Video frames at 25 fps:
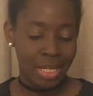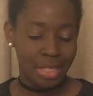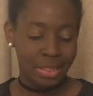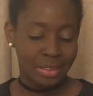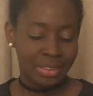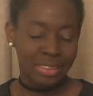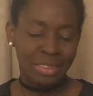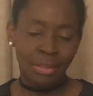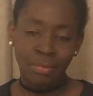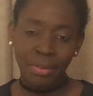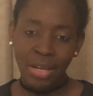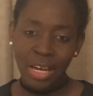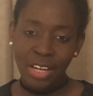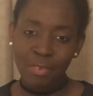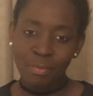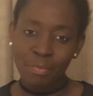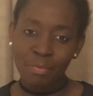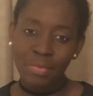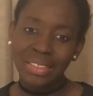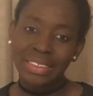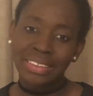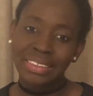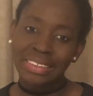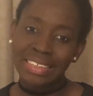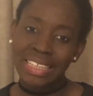some kind of
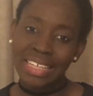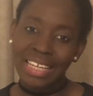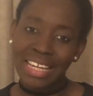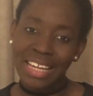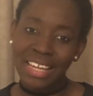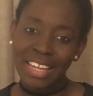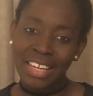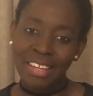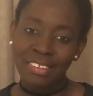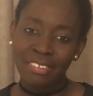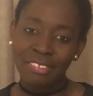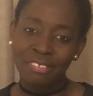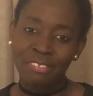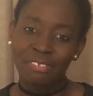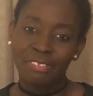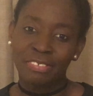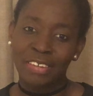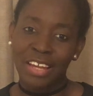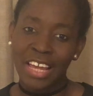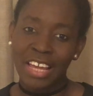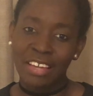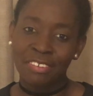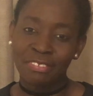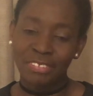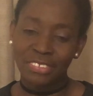minty
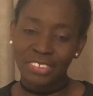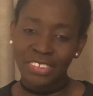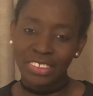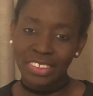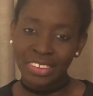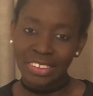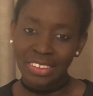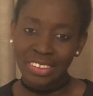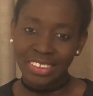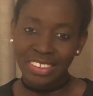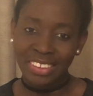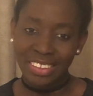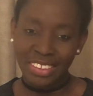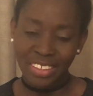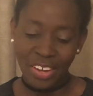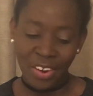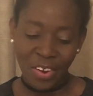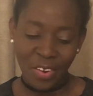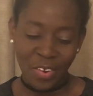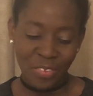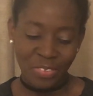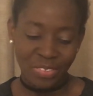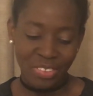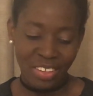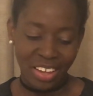flavours, you
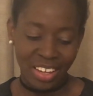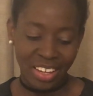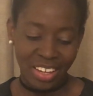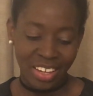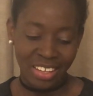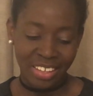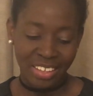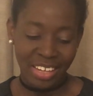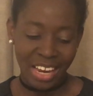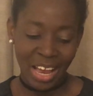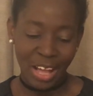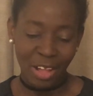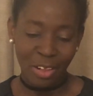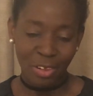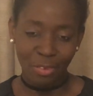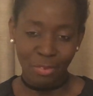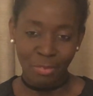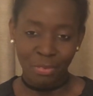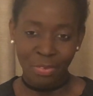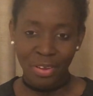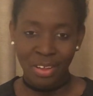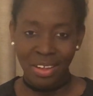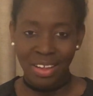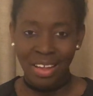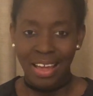know, that can
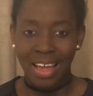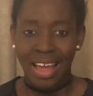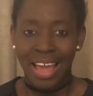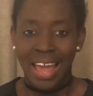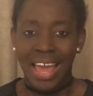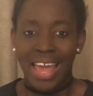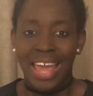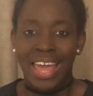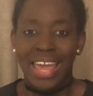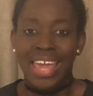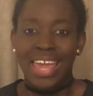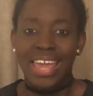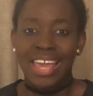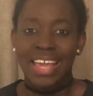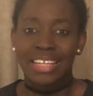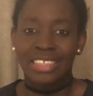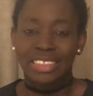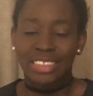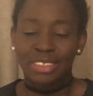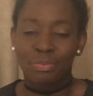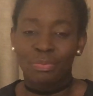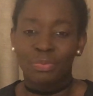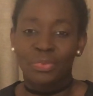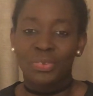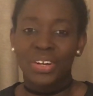help
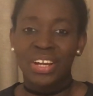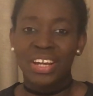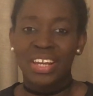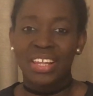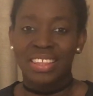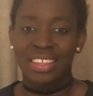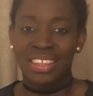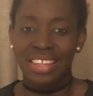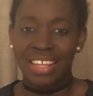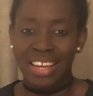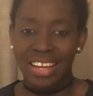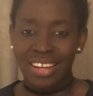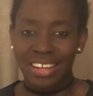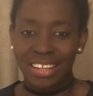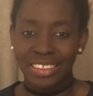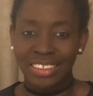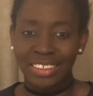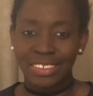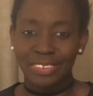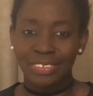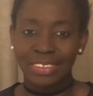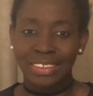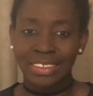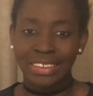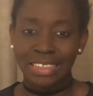ease the breathing
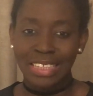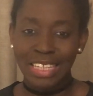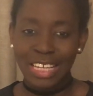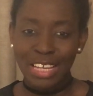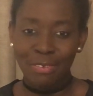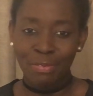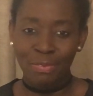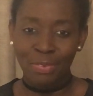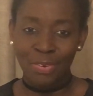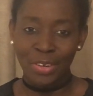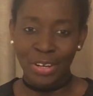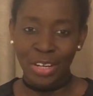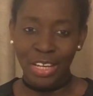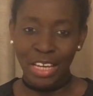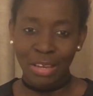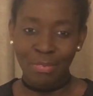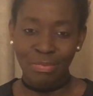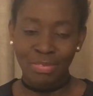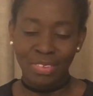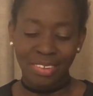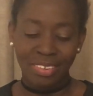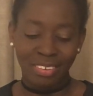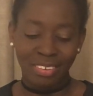as you're sleeping, keep the